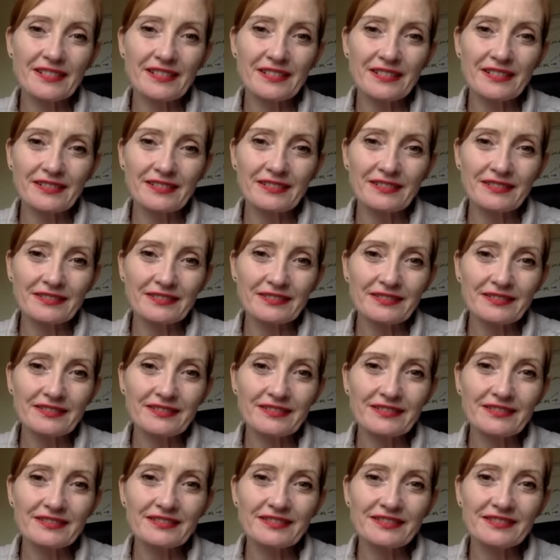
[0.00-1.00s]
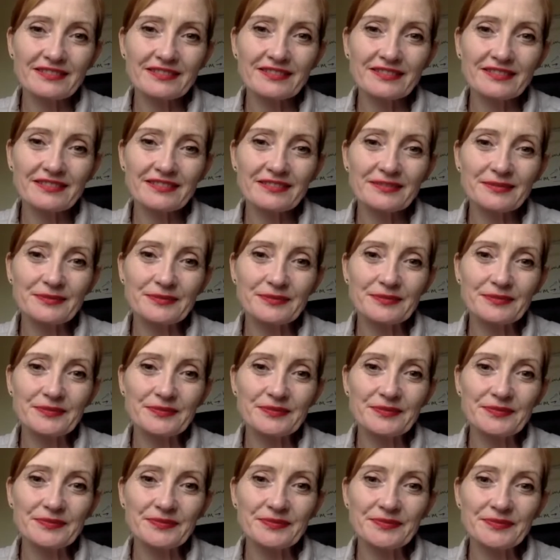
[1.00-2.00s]
proactive
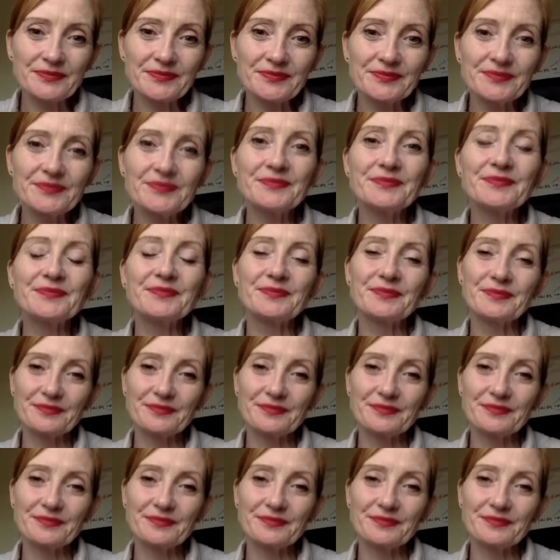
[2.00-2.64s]
engagement,